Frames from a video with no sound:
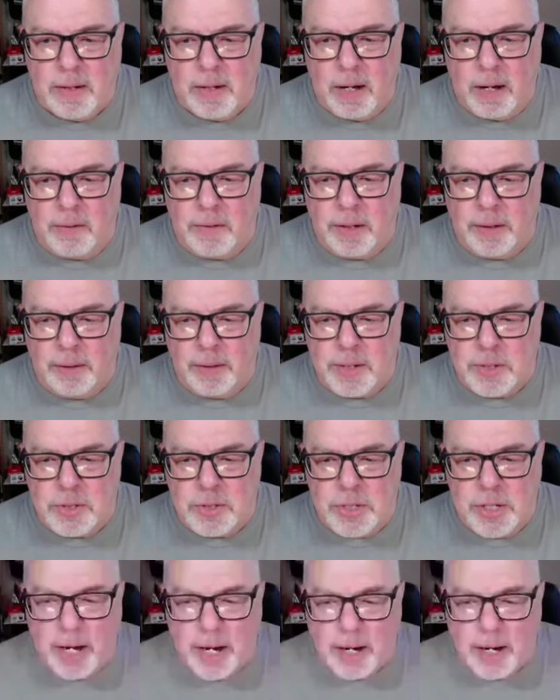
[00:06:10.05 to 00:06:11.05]
All right, let's
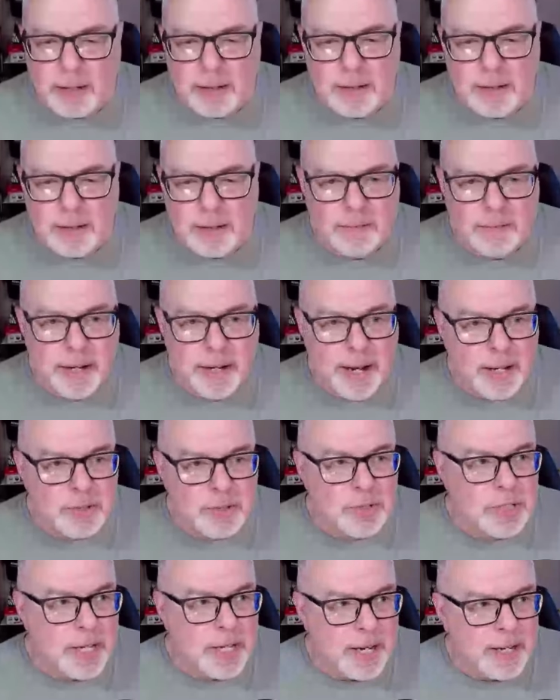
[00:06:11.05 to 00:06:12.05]
check the
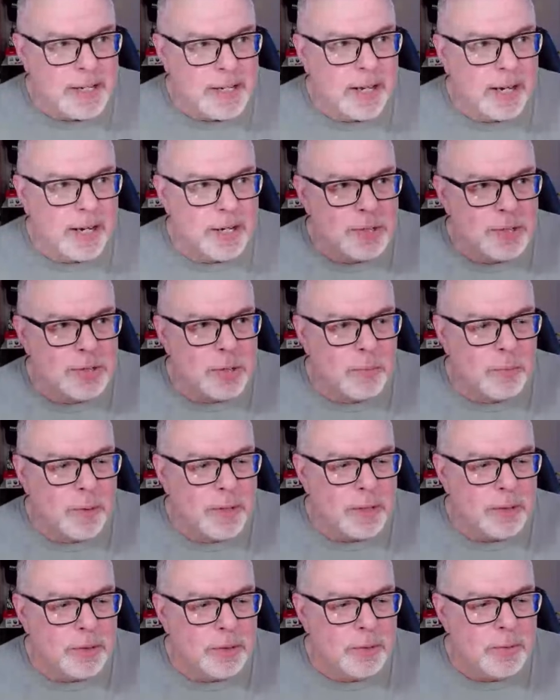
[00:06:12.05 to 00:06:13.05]
next 10 days, and we
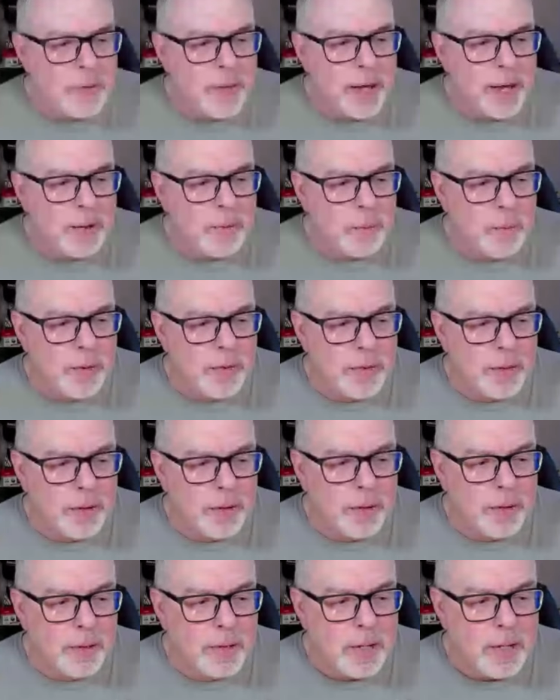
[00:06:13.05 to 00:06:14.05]
can do that with
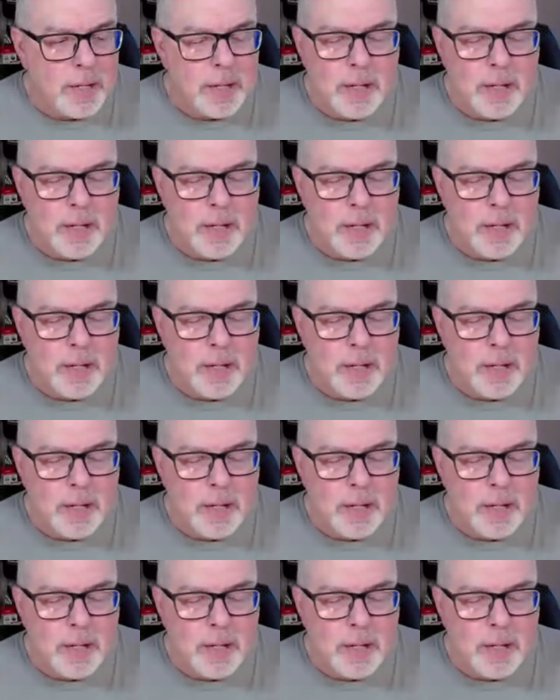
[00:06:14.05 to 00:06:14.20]
our